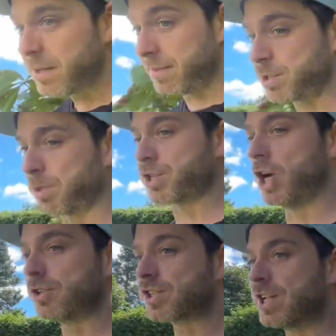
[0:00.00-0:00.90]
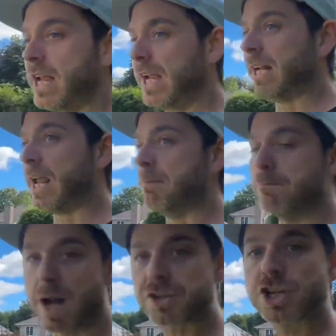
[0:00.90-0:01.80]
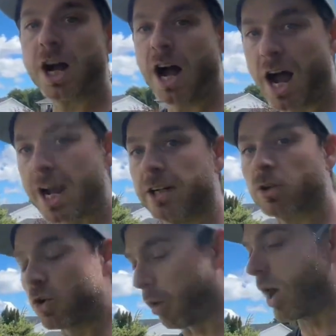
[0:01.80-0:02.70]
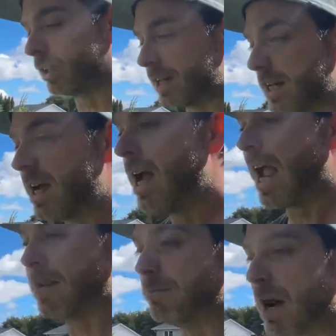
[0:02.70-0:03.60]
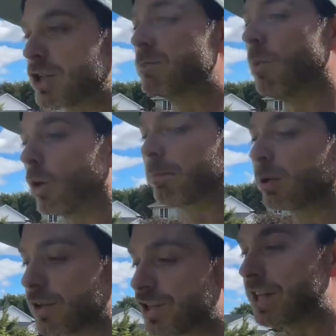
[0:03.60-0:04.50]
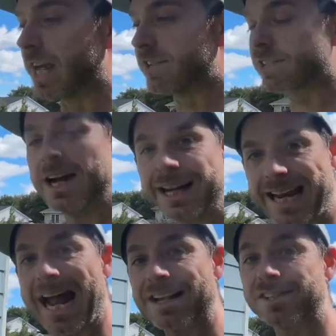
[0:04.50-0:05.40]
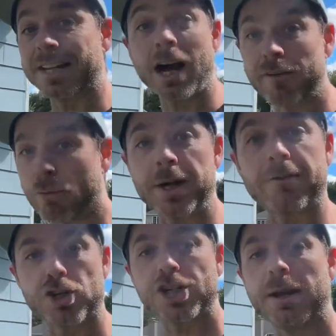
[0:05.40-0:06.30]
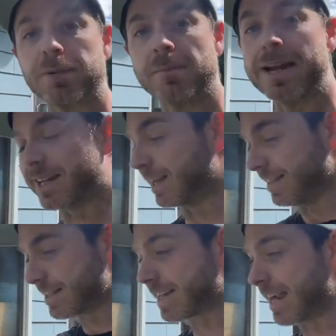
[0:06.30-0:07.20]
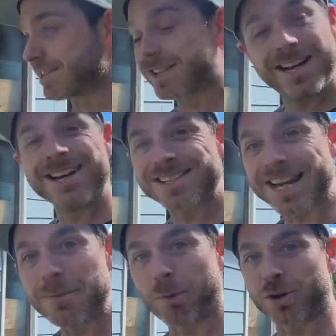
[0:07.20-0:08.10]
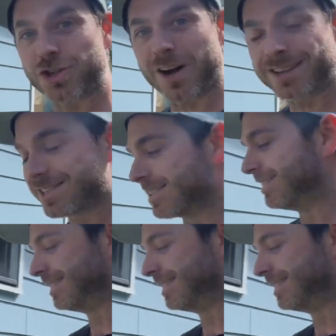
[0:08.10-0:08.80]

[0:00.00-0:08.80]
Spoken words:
This results in a much higher quality and much more precise casting of whatever shape you're making, in this case, skateboard trucks.